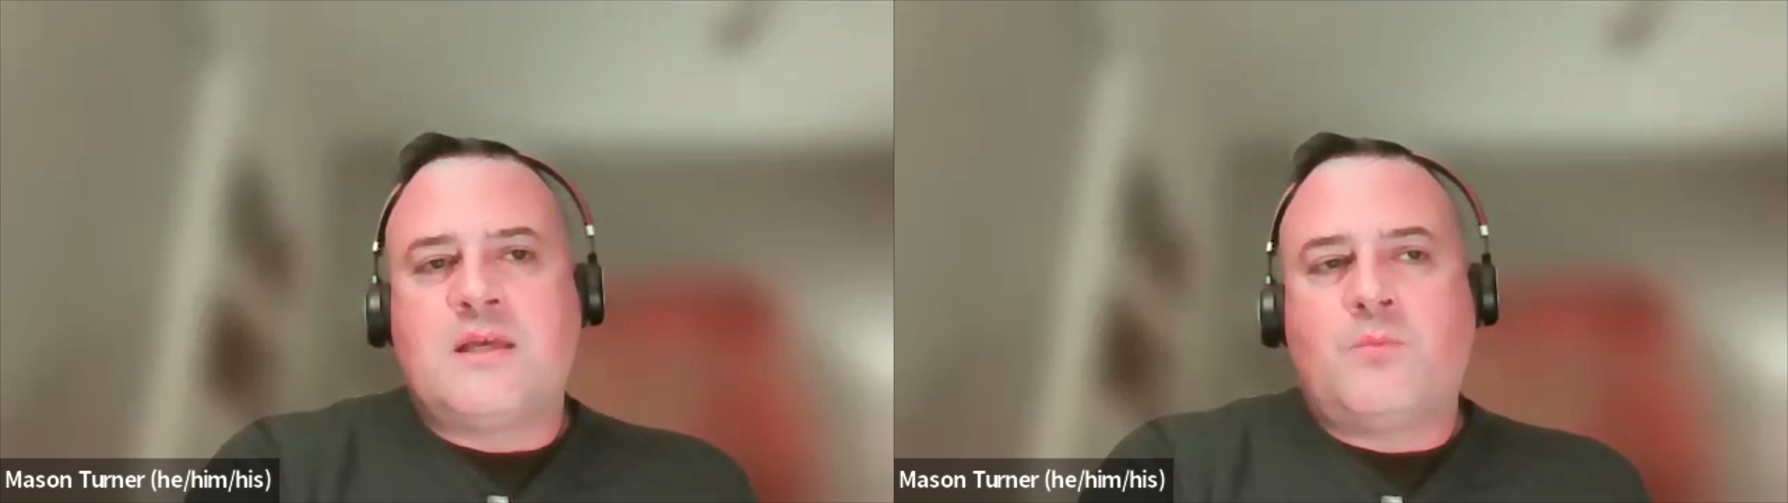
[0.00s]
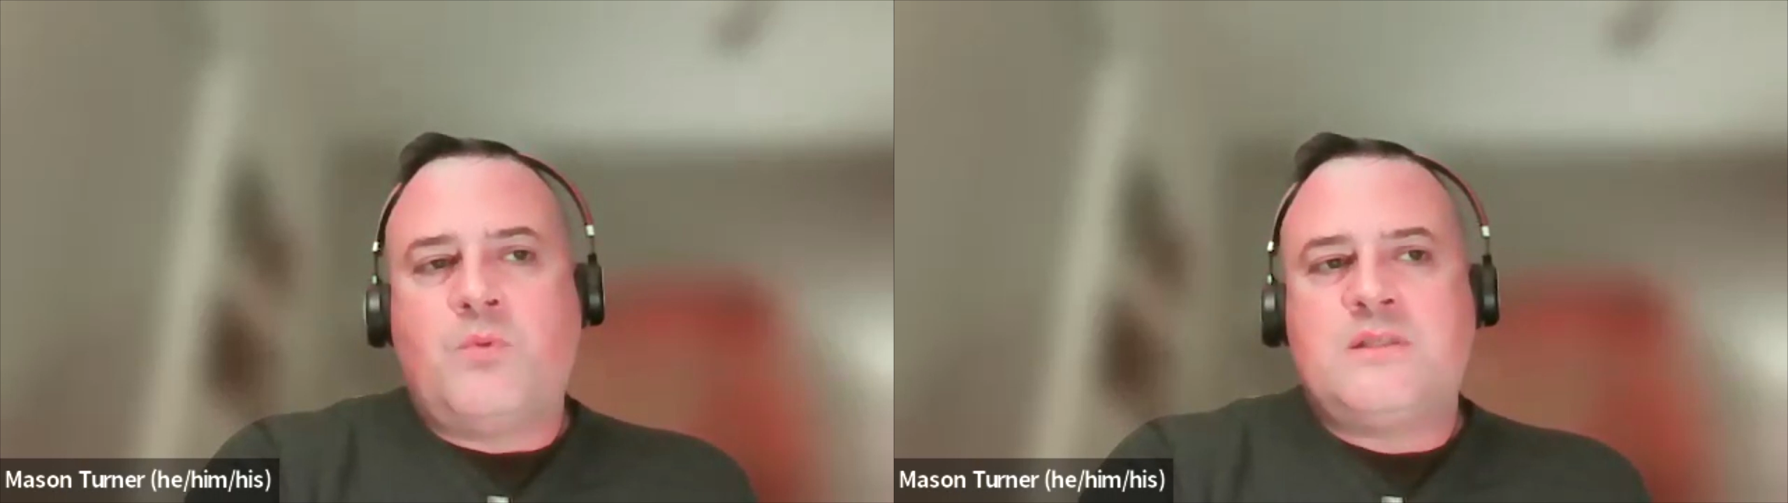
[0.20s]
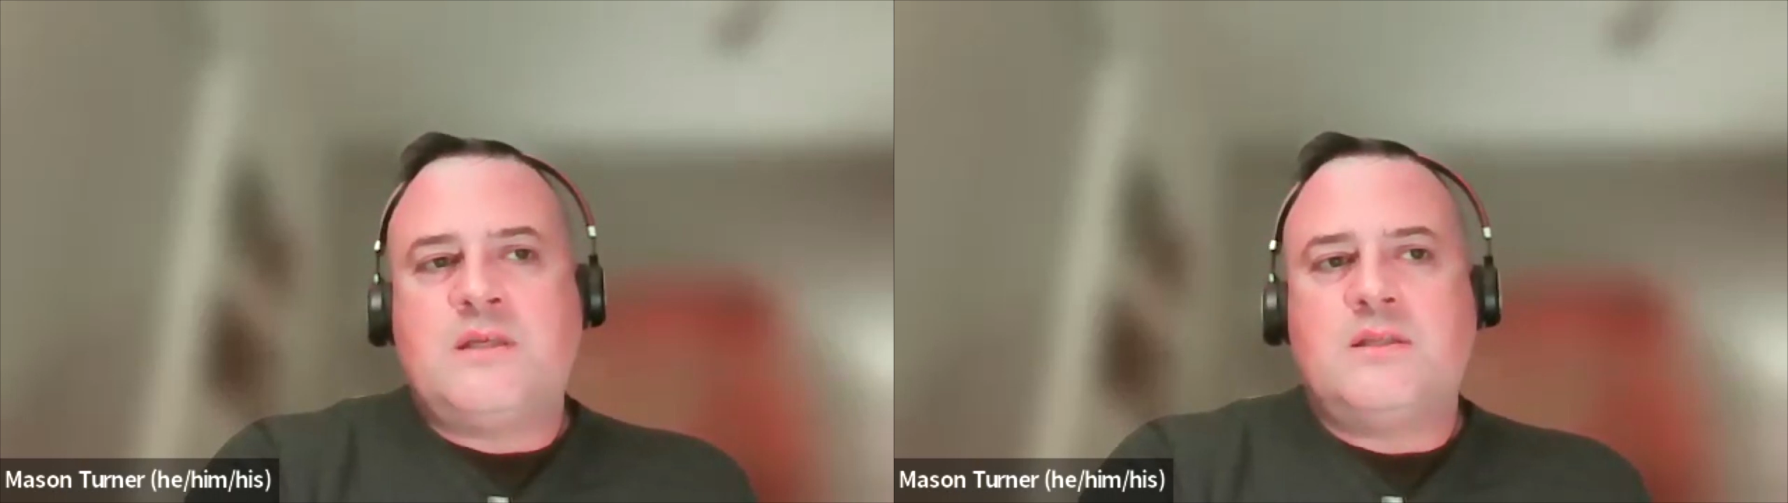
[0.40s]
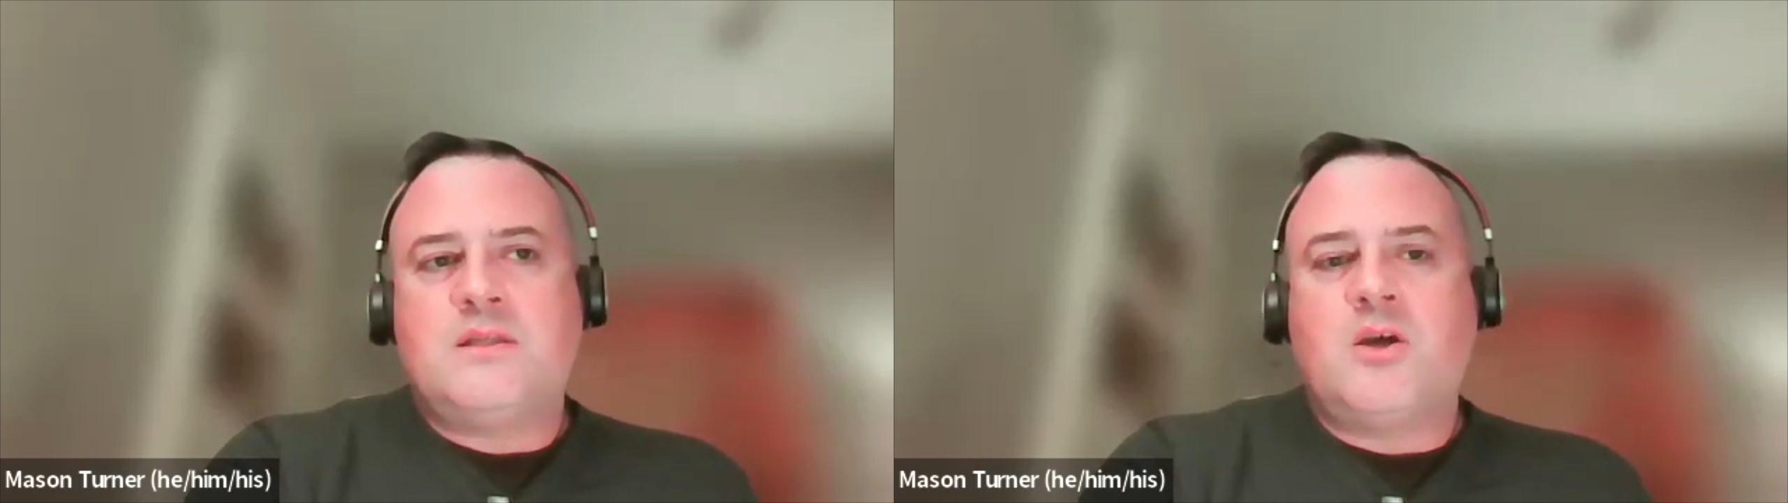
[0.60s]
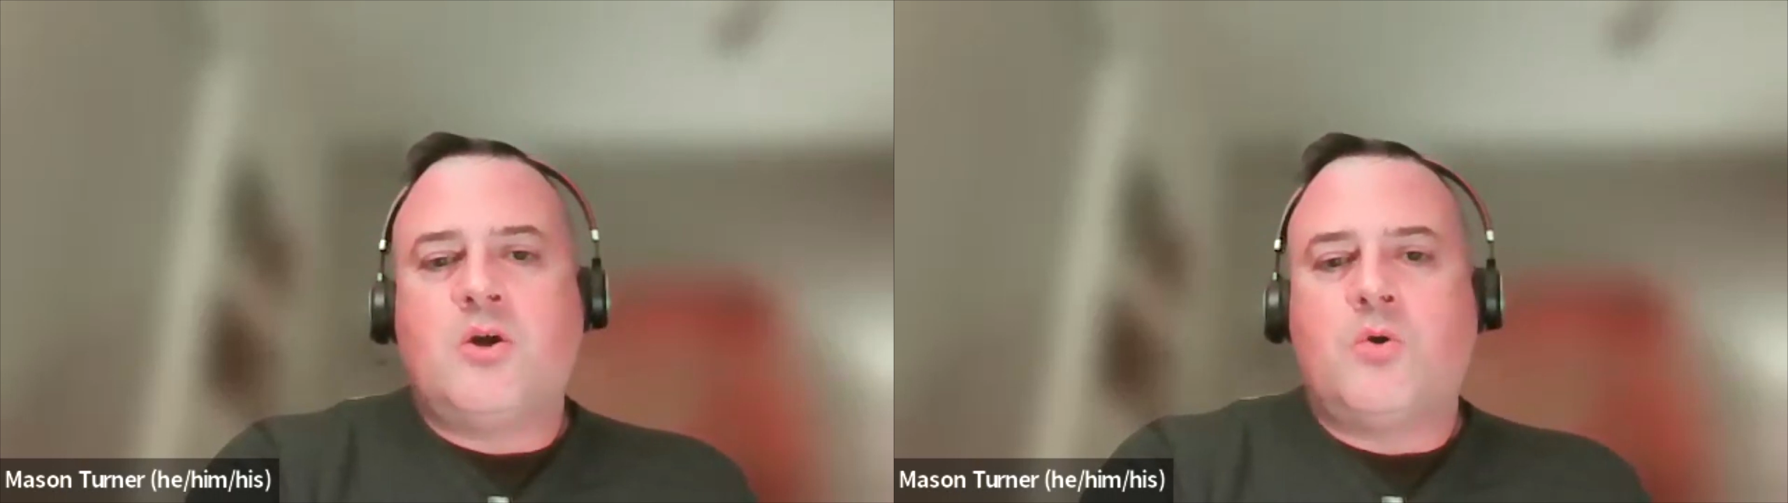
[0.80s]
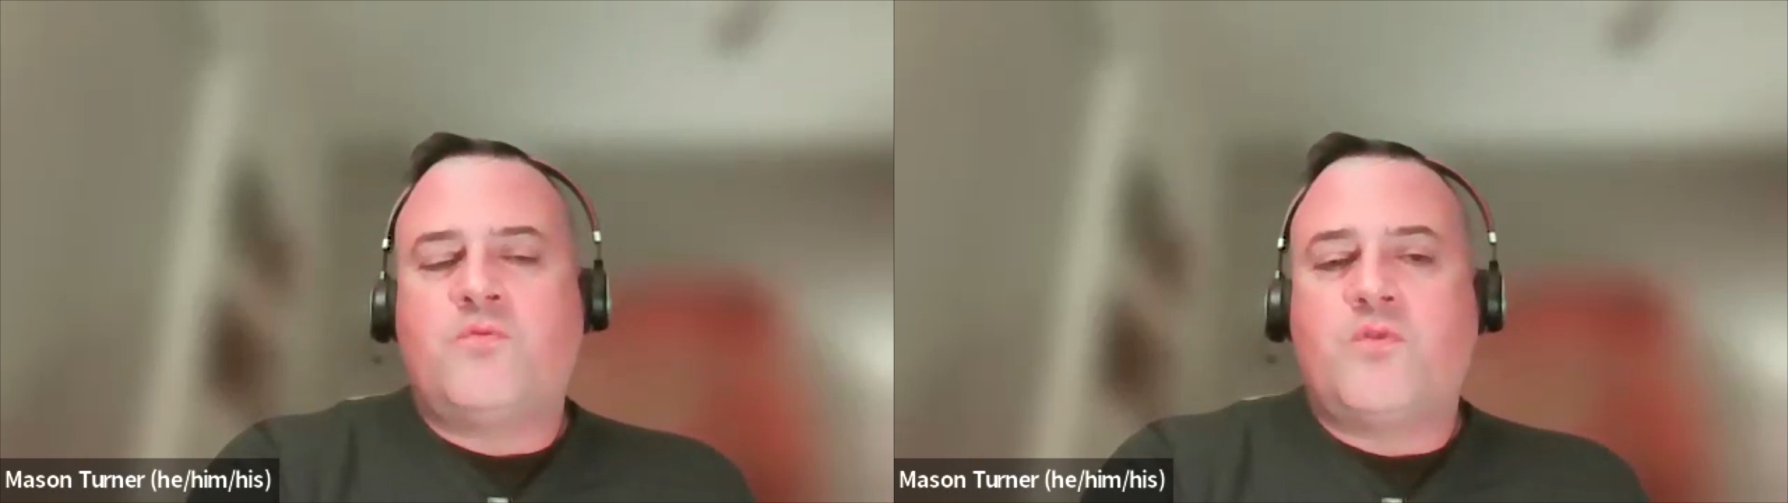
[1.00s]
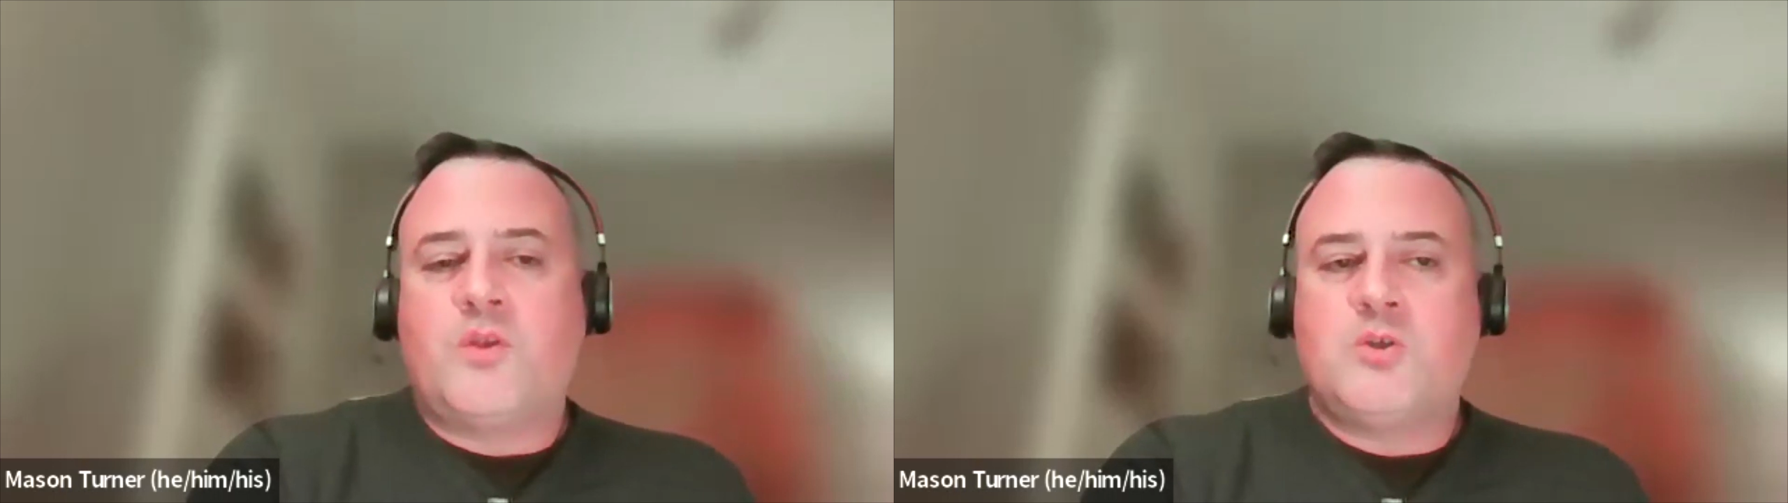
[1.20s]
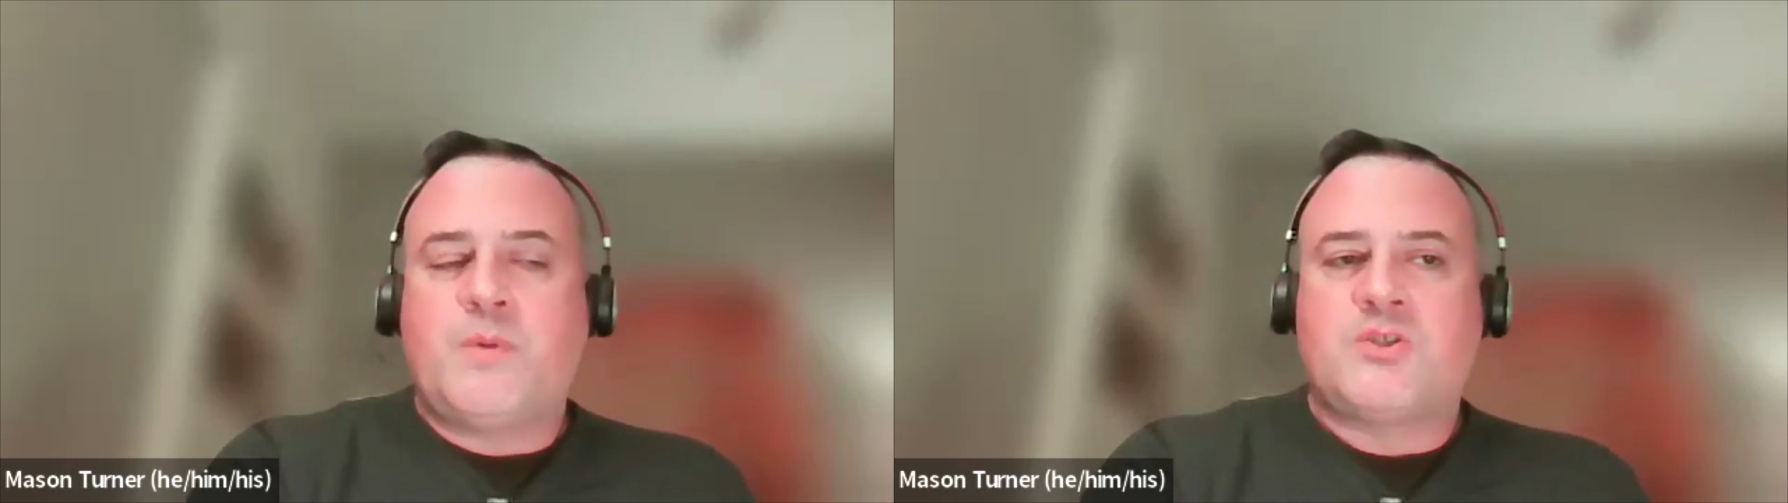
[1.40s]
that we tend to go for
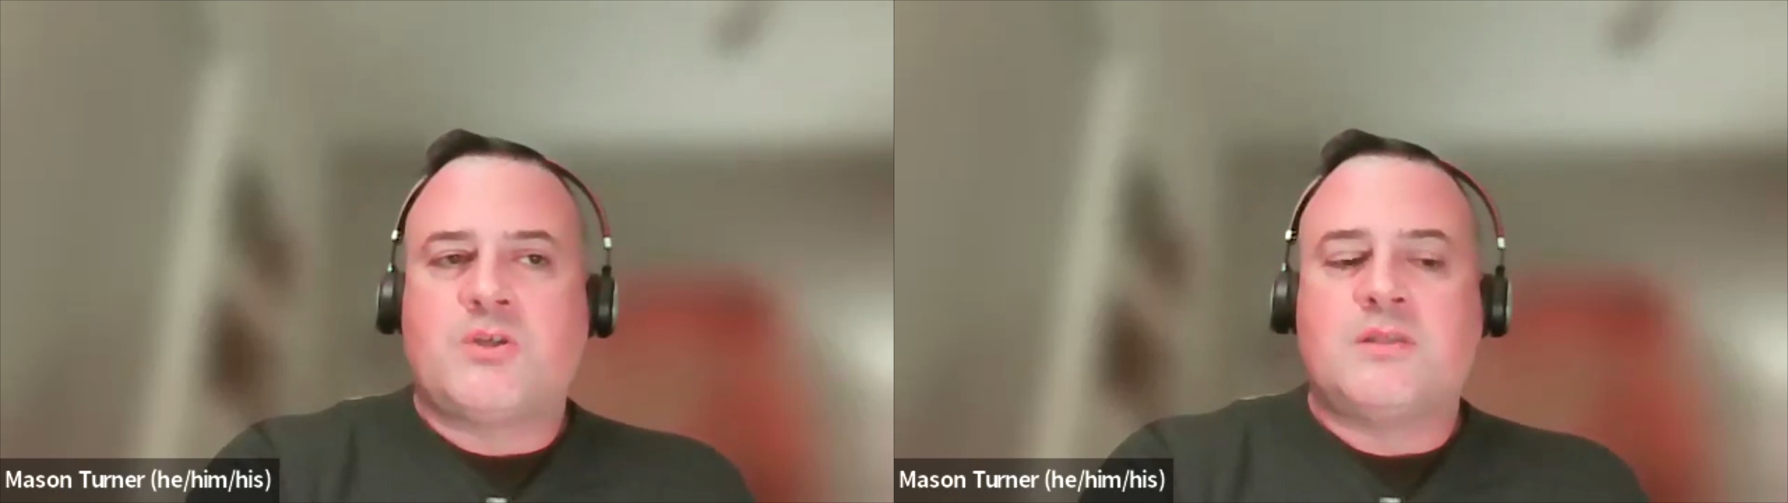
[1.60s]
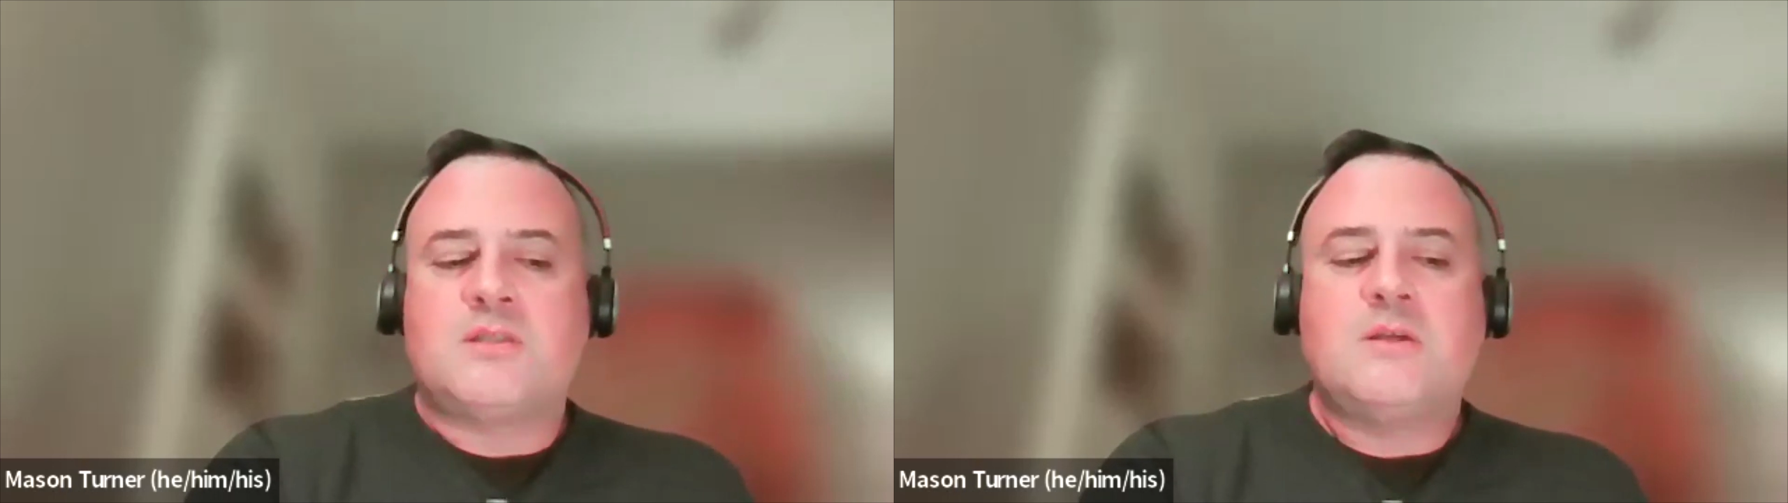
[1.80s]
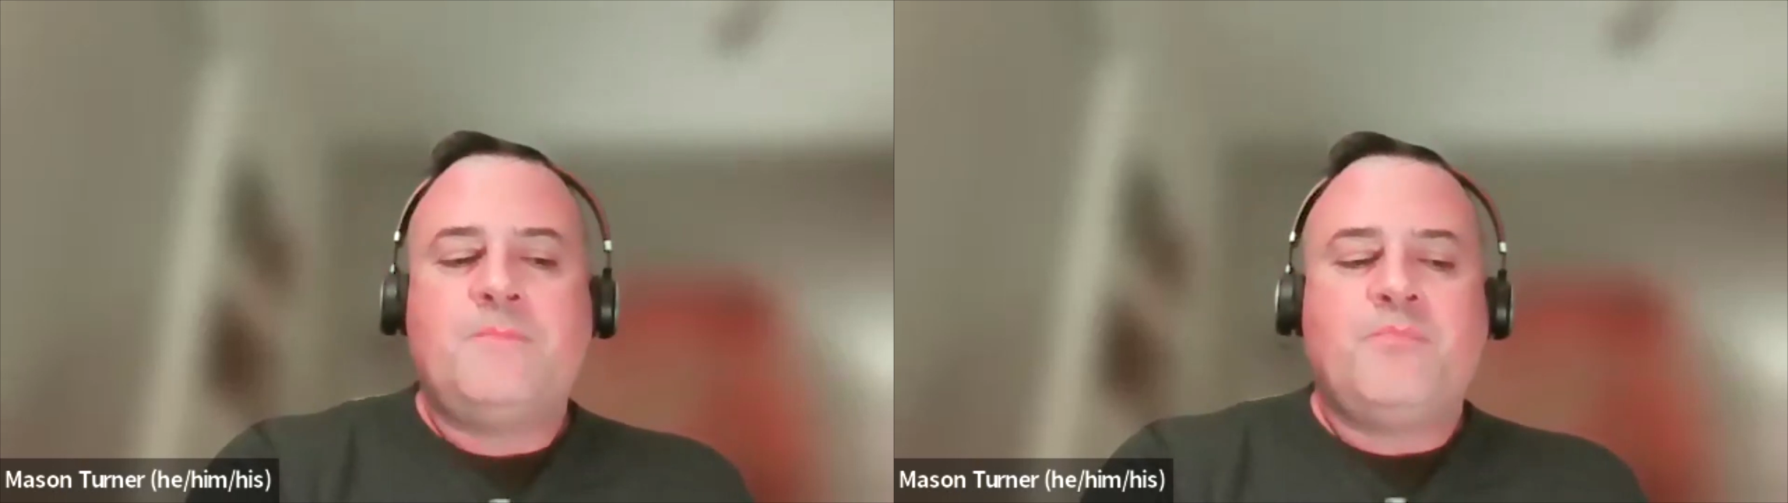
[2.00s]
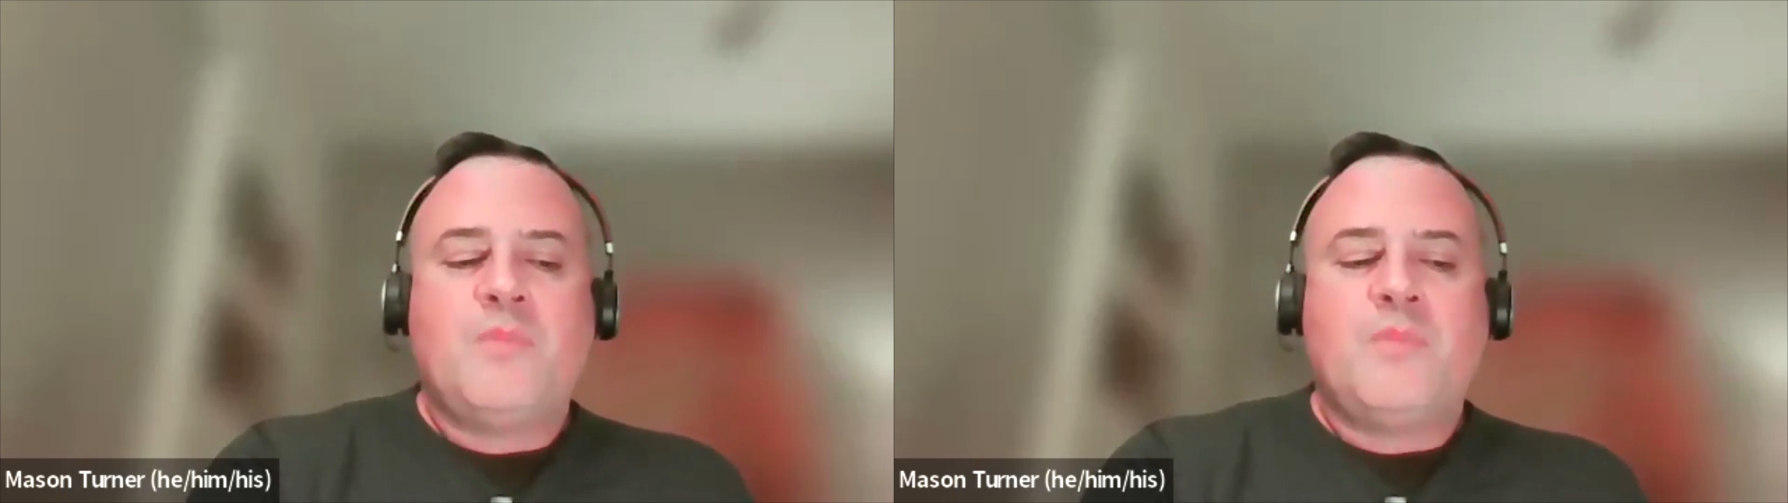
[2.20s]
those patients